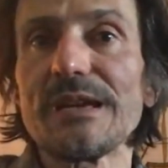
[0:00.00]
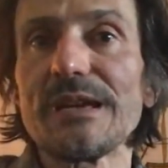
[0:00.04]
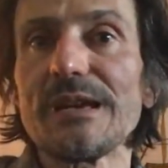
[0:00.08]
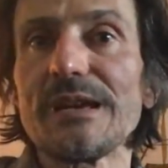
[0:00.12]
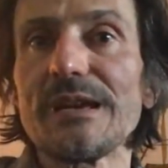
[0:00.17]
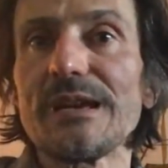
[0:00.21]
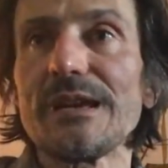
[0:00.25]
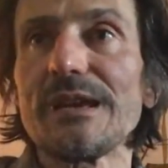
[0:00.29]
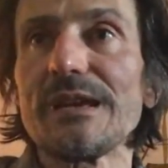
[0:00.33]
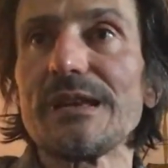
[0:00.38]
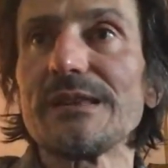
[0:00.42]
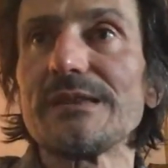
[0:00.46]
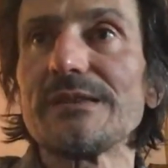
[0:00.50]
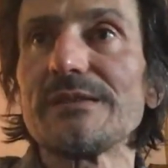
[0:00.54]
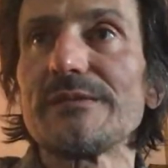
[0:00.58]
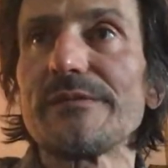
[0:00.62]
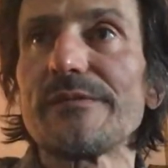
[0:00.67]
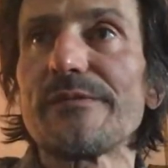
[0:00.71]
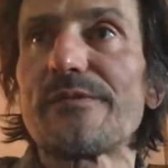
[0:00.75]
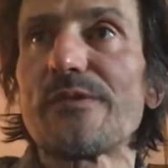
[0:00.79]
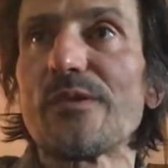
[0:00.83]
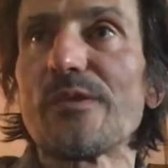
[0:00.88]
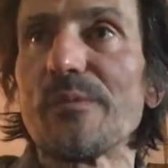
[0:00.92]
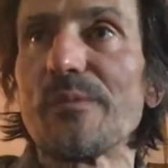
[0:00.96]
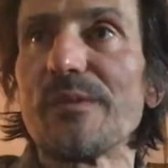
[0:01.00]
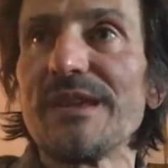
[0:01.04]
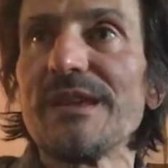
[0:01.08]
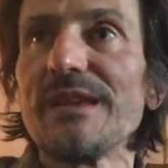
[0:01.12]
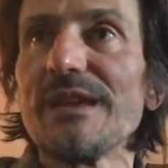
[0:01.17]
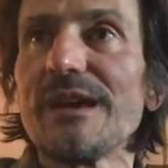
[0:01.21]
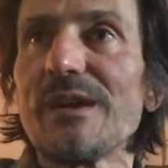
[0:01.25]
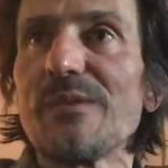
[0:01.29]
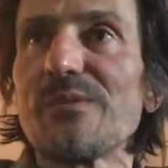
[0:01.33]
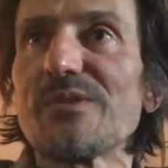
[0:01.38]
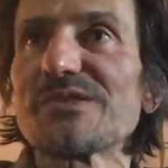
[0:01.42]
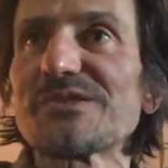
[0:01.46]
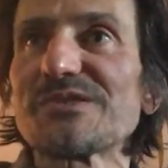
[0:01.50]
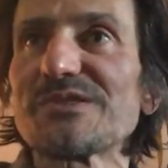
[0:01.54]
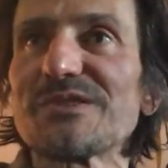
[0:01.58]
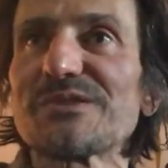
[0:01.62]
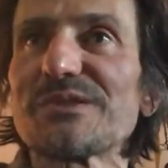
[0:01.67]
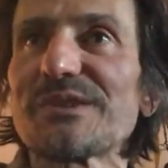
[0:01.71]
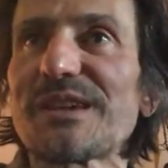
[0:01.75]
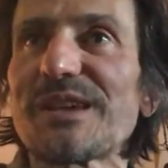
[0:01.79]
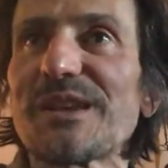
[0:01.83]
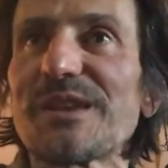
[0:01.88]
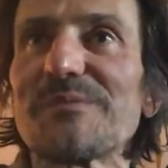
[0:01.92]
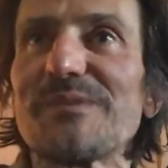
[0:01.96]
And for me, I was not
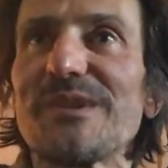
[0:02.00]
talking